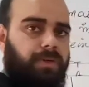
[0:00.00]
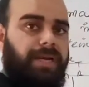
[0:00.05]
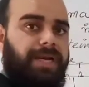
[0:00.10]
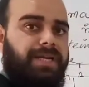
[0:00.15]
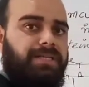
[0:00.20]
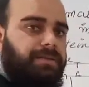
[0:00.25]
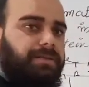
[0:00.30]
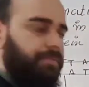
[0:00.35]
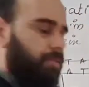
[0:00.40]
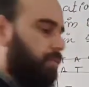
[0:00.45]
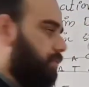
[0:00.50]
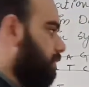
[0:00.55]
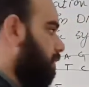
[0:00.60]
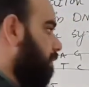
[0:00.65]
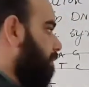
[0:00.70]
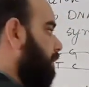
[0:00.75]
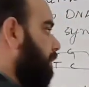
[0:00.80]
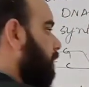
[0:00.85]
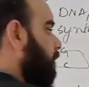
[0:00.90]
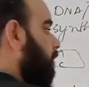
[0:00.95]
Let's suppose
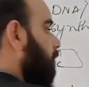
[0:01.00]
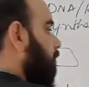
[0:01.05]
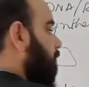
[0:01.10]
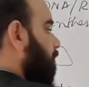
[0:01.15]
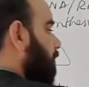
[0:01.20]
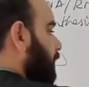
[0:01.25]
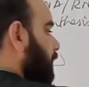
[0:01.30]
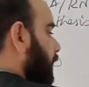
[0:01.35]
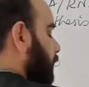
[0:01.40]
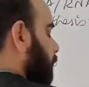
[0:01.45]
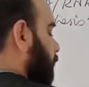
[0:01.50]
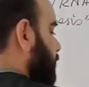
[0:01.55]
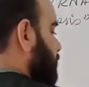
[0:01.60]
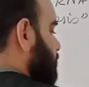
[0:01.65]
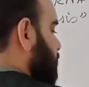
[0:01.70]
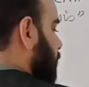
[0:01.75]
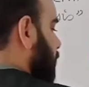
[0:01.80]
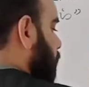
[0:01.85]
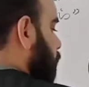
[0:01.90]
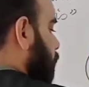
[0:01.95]
we have a
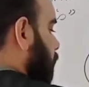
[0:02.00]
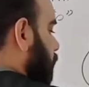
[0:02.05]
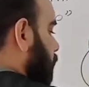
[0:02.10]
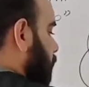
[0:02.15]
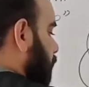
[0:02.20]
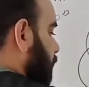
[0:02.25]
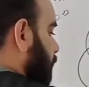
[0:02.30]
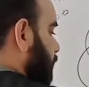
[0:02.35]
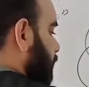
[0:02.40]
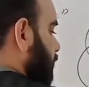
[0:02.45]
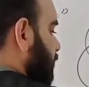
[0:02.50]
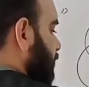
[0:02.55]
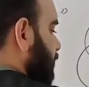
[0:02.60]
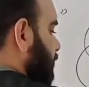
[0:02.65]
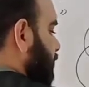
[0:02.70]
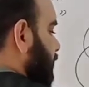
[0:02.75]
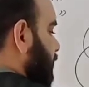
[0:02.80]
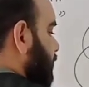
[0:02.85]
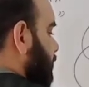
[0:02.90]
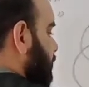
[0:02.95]
start codon,
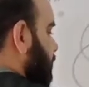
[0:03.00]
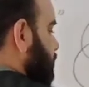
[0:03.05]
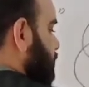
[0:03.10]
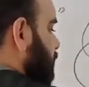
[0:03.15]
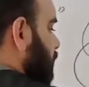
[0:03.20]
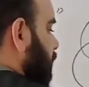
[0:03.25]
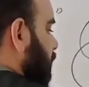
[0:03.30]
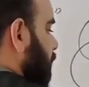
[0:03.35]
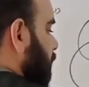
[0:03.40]
that is